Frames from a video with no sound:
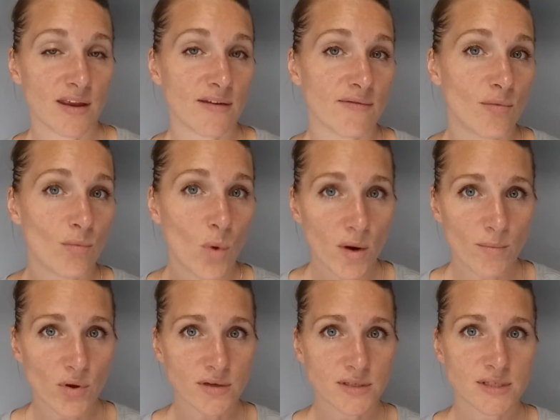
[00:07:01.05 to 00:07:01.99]
even more
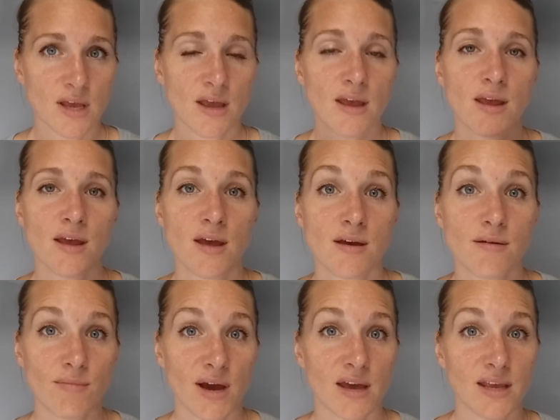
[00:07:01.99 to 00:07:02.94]
books,
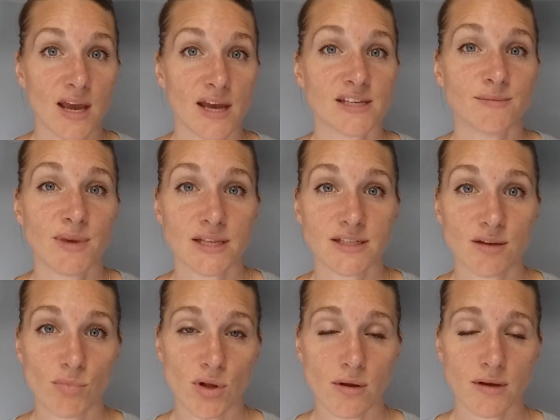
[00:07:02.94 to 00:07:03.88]
buy the ISBNs
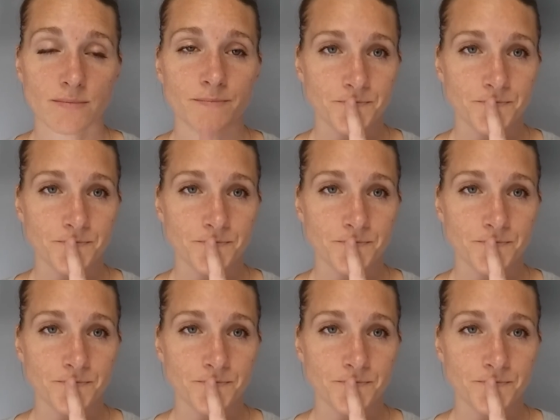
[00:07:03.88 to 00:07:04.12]
in bulk.